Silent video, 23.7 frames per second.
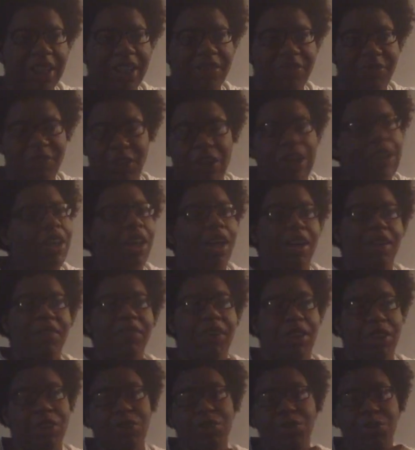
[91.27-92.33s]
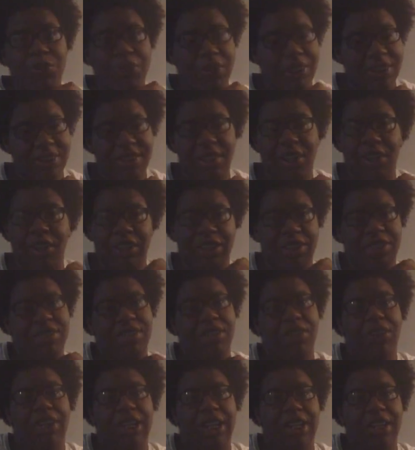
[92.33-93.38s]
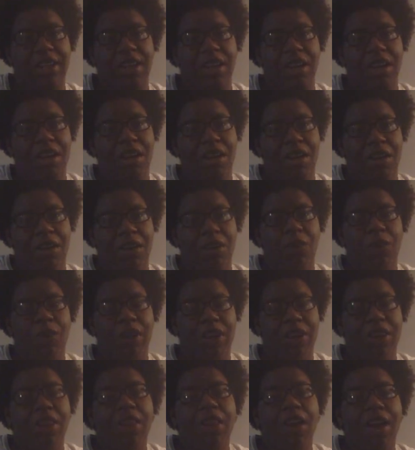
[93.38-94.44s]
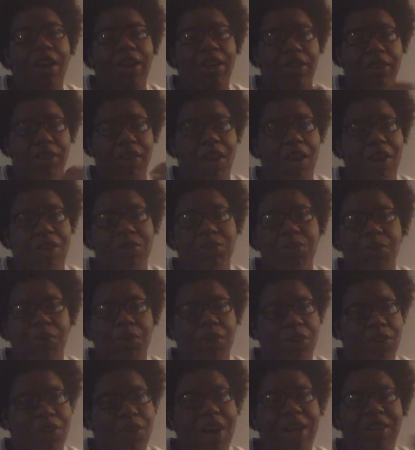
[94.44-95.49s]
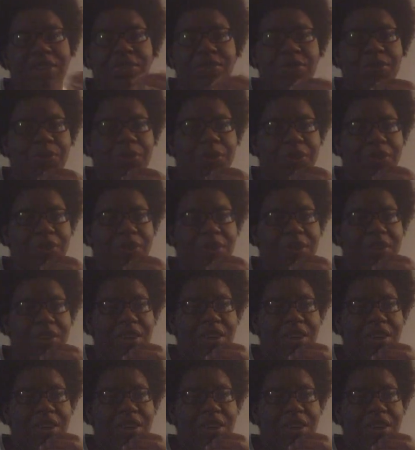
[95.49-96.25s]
and for a lot of other students that are considering going to law school or grad school,